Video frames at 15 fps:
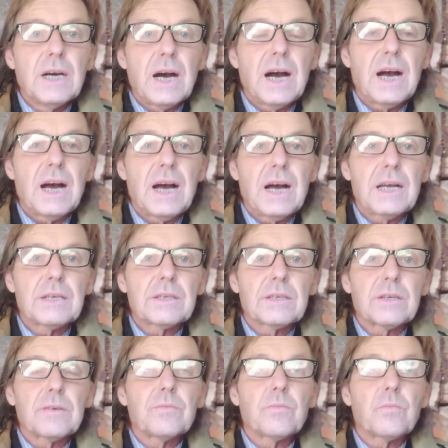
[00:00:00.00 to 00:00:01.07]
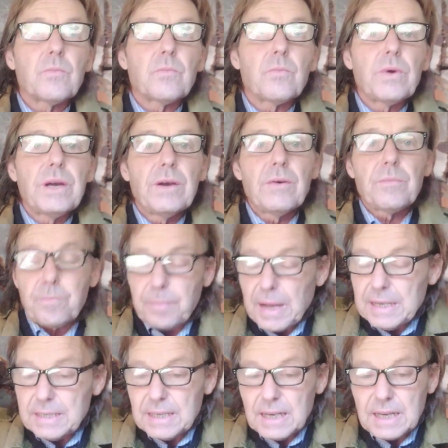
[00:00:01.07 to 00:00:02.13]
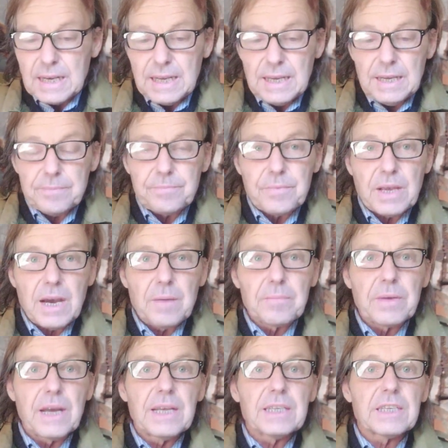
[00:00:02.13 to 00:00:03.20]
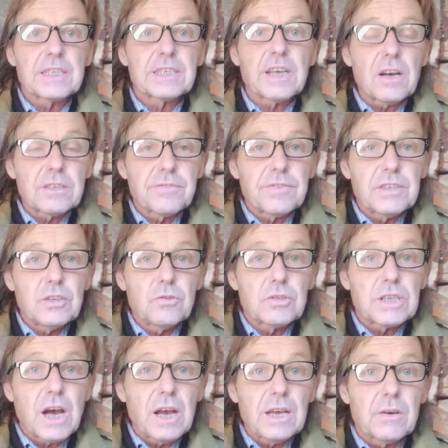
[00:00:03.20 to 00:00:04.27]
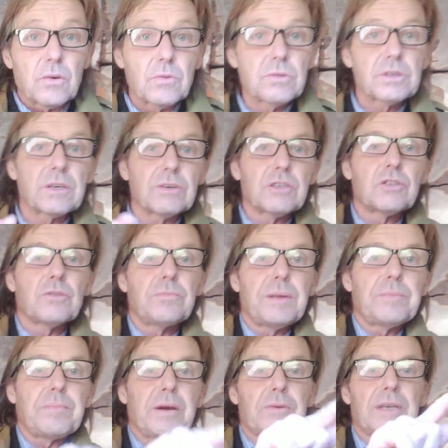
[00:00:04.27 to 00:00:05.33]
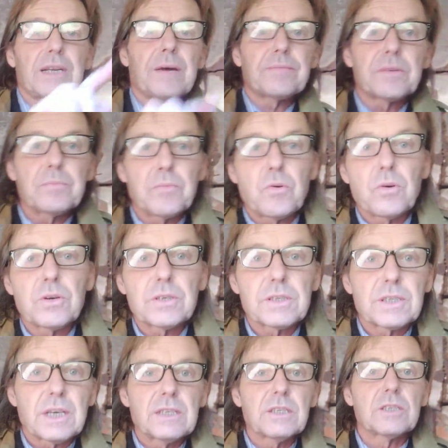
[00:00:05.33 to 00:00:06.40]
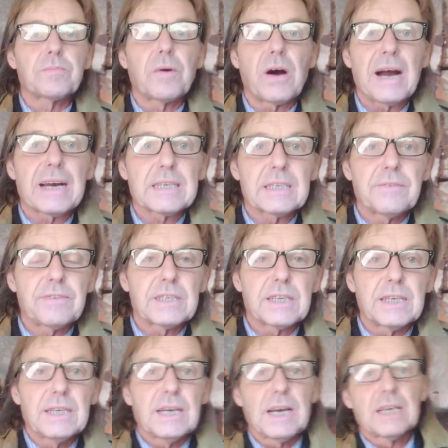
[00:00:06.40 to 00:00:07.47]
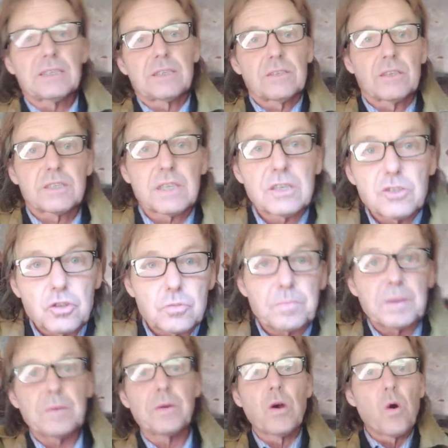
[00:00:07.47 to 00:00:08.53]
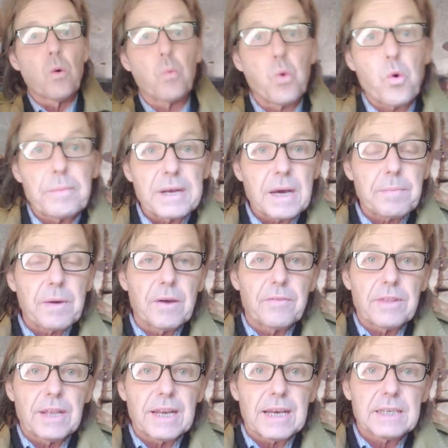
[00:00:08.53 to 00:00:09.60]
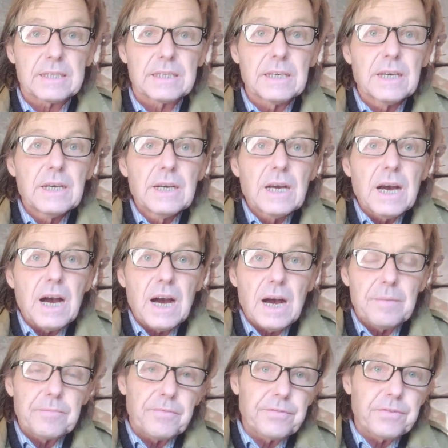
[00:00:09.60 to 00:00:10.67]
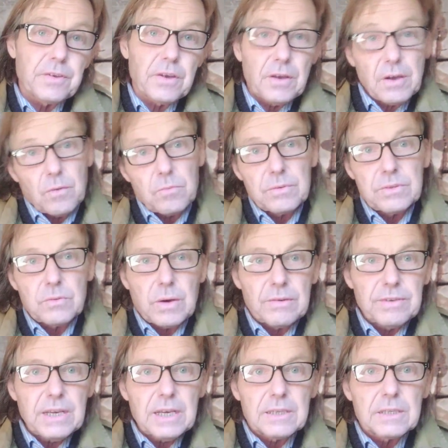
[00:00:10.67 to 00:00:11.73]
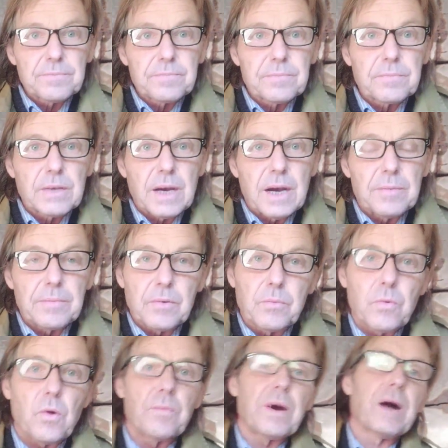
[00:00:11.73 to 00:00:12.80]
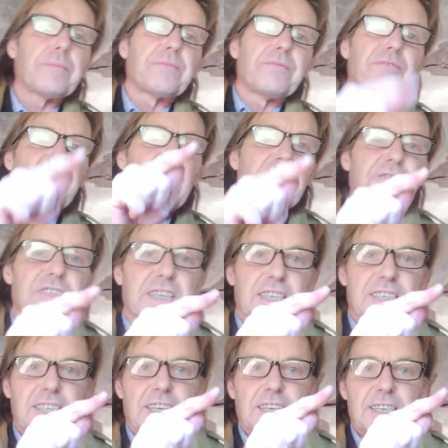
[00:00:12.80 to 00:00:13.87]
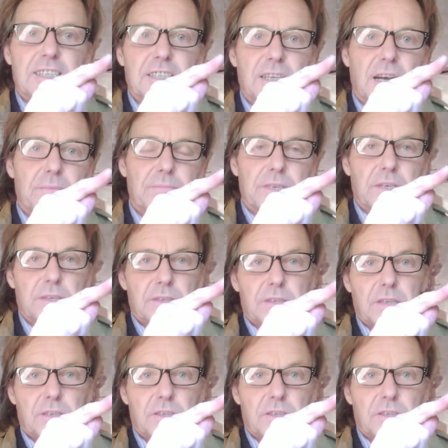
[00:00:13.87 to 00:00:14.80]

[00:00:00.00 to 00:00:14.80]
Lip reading: And we're basically at the start of a new cycle, so it should be building up to more sunspot activity, and so the sun should be warming up over the next 12 years. Warm up 5-6 years up to the